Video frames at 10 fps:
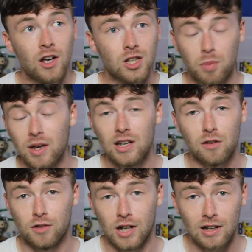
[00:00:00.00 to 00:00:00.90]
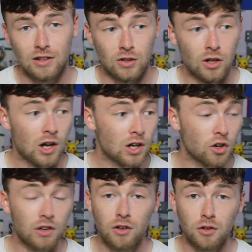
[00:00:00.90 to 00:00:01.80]
speaking of Ronaldo,
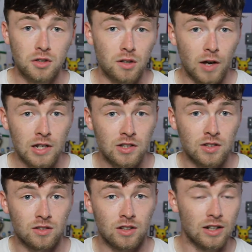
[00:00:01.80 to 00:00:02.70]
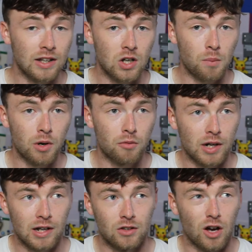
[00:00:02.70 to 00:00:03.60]
could he go to Juventus and link up with
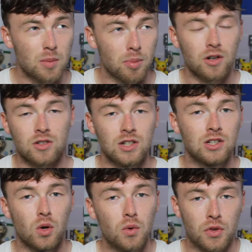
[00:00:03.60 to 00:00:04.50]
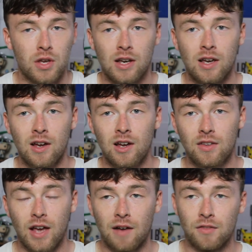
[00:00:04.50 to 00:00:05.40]
Ronaldo? I personally don't think
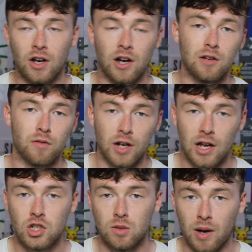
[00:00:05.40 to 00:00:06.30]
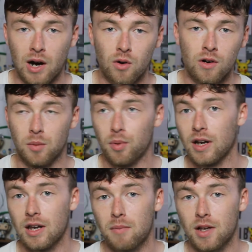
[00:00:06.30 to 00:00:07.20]
they have the kind of financial power to bring
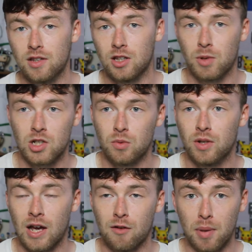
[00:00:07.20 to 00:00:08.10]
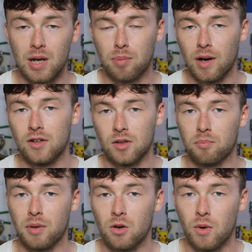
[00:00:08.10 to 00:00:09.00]
in Messi, especially when they have big players on
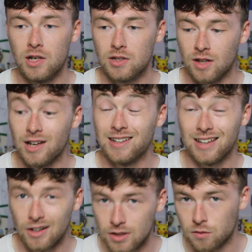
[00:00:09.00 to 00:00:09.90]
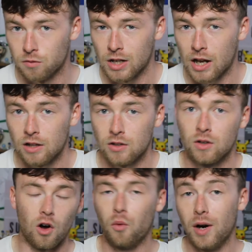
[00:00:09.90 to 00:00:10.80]
big wages like the likes of Ronaldo
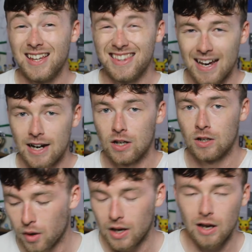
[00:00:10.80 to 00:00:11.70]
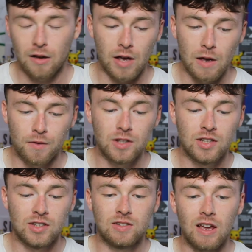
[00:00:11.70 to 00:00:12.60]
already there. But if he's
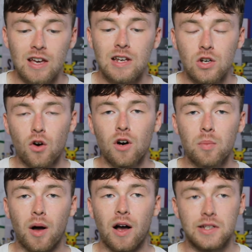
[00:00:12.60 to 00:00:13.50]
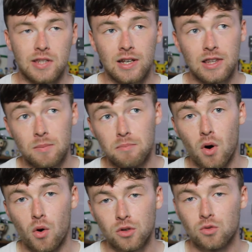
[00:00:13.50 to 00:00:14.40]
to stay in Europe, I think the
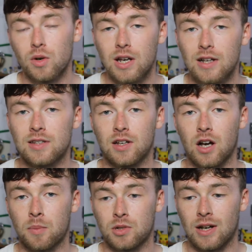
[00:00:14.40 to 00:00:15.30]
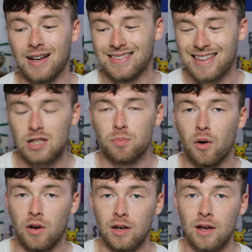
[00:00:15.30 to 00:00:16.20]
most realistic option at this
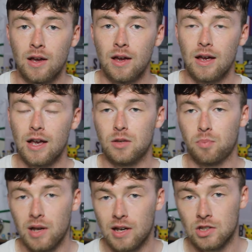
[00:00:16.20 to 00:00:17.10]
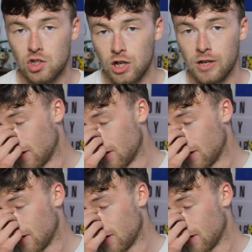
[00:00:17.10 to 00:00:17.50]
point is PSG.